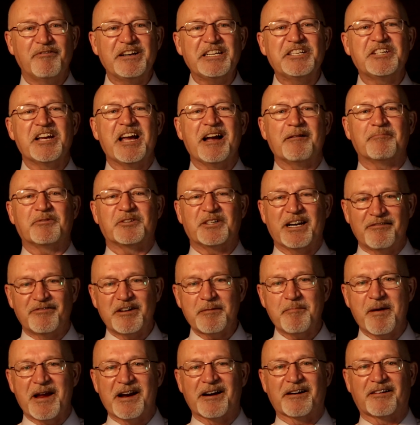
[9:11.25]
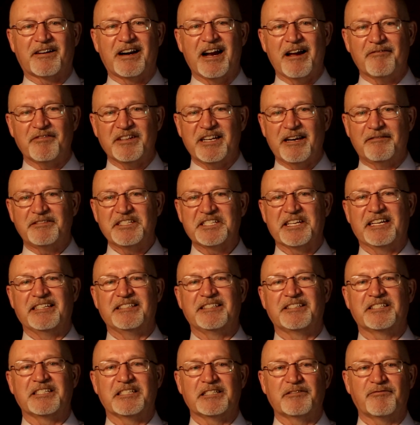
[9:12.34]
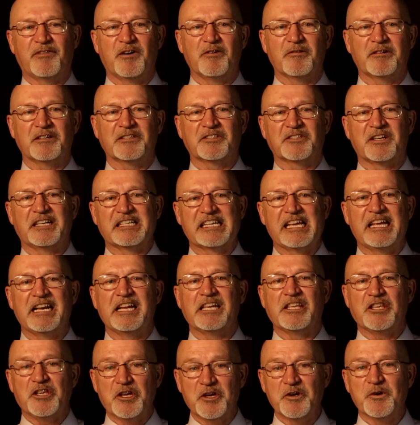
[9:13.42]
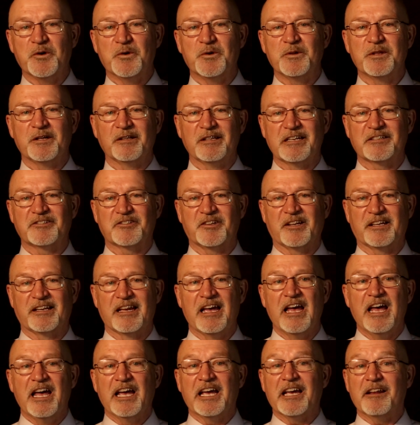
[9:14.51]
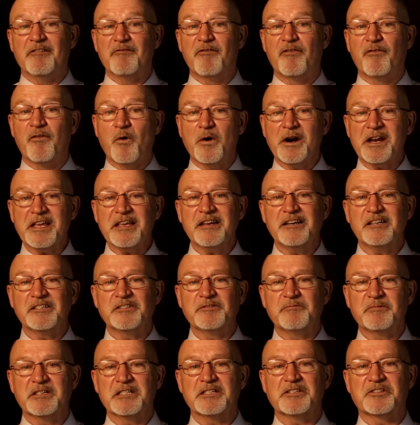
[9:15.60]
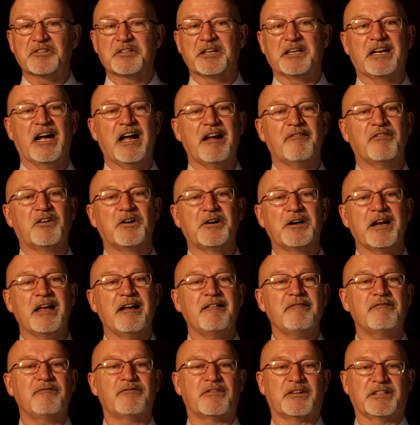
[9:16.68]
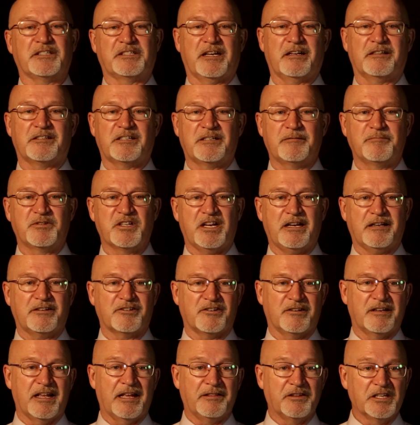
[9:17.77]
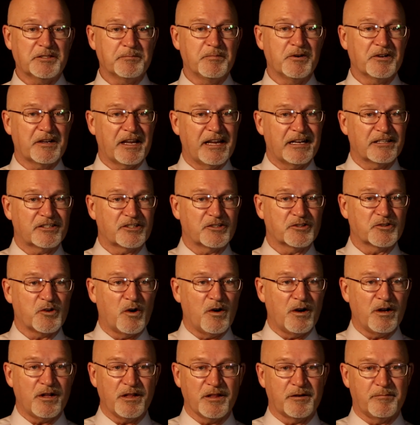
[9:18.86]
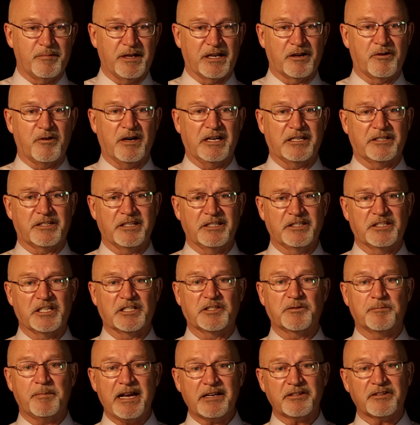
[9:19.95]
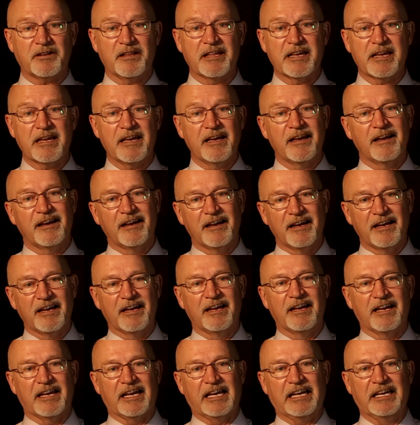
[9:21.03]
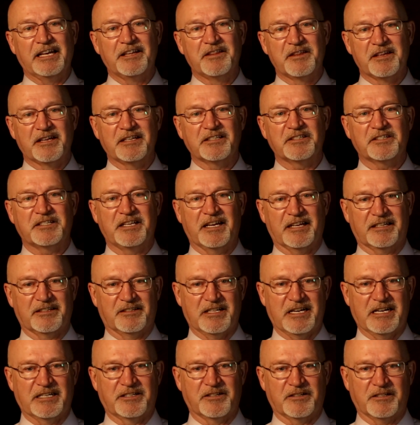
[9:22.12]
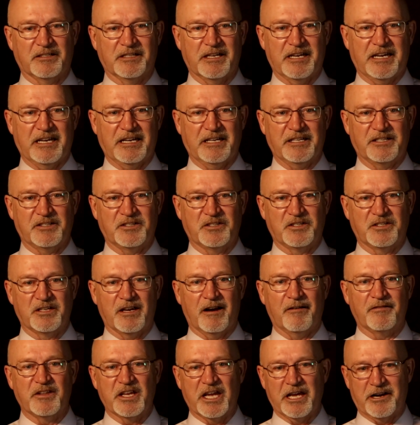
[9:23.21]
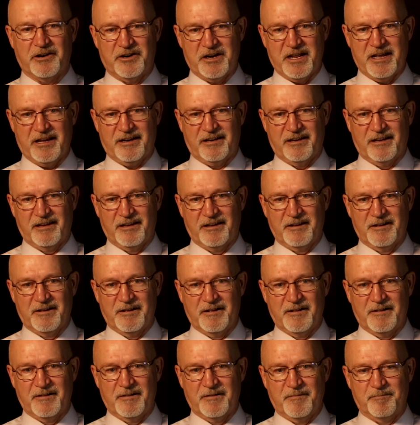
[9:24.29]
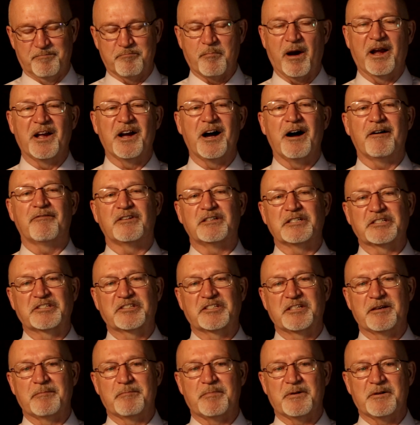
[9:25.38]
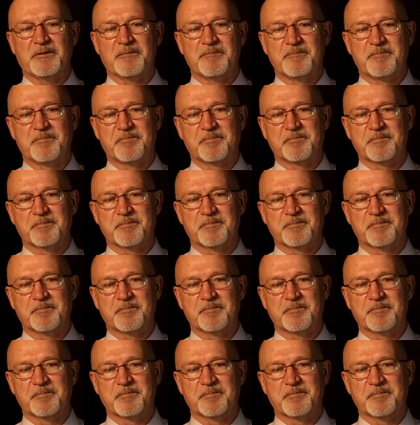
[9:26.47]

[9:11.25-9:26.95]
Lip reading: Every chapter, every paragraph, and every sentence is focused on getting you the listing. In 40 years in real estate, I've heard every seller objection, and this book answers all their big questions, especially in this technological age of the internet. My offer is simple.